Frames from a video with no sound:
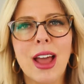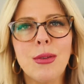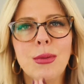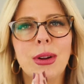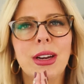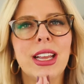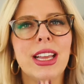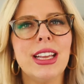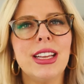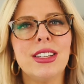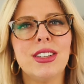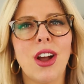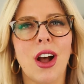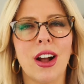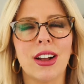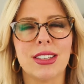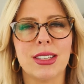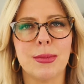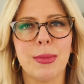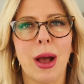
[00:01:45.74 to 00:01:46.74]
And what he
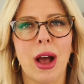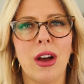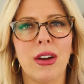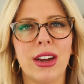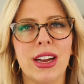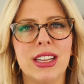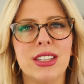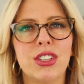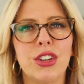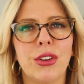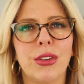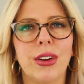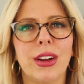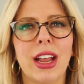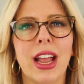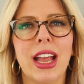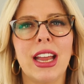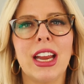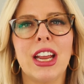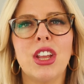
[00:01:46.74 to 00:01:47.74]
talks about is
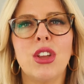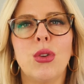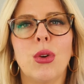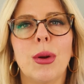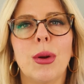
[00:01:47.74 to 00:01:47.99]
creating